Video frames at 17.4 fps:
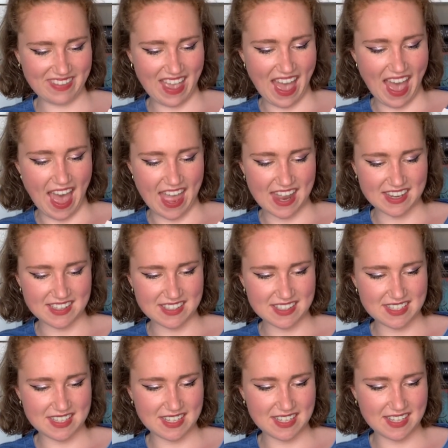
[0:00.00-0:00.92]

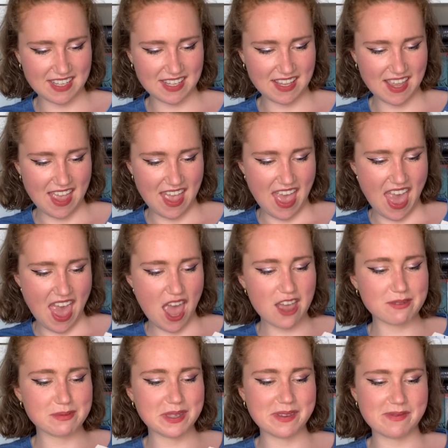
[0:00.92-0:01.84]
And
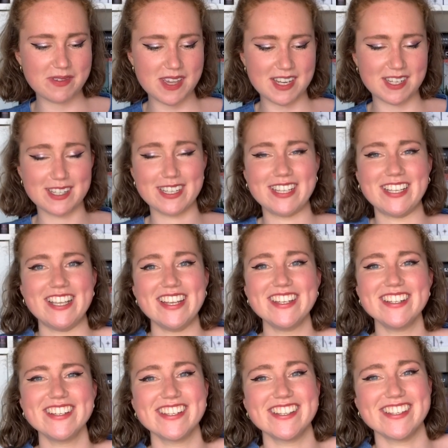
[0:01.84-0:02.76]
hope Sabine
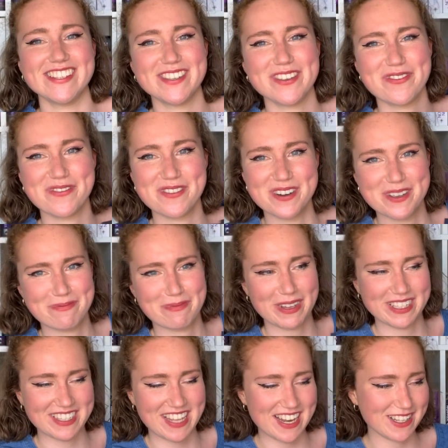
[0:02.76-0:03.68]
doesn't suffer a
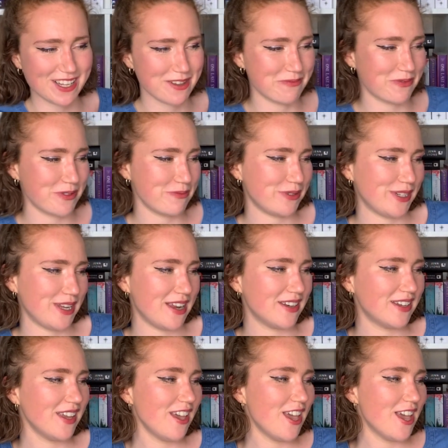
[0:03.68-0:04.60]
placental
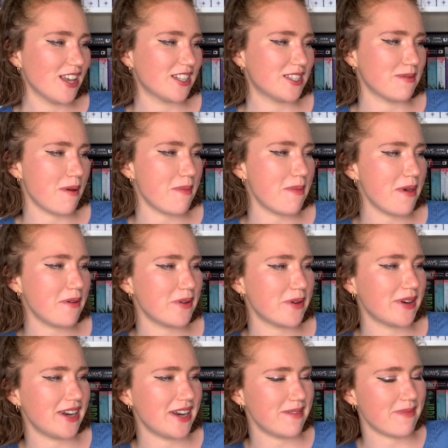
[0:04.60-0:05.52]
abruption, because I'm a bit
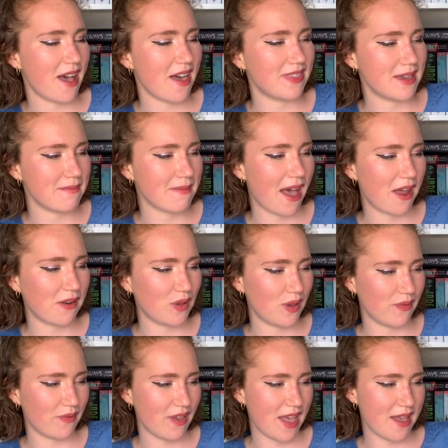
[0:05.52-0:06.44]
worried about the amount
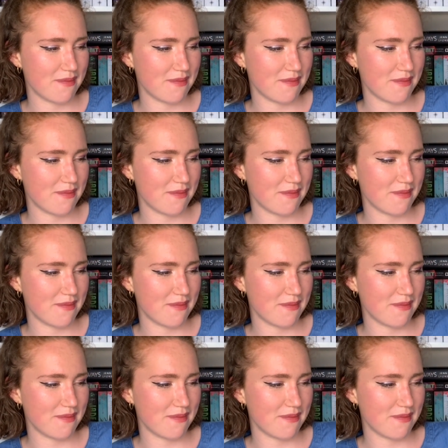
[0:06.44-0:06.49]
of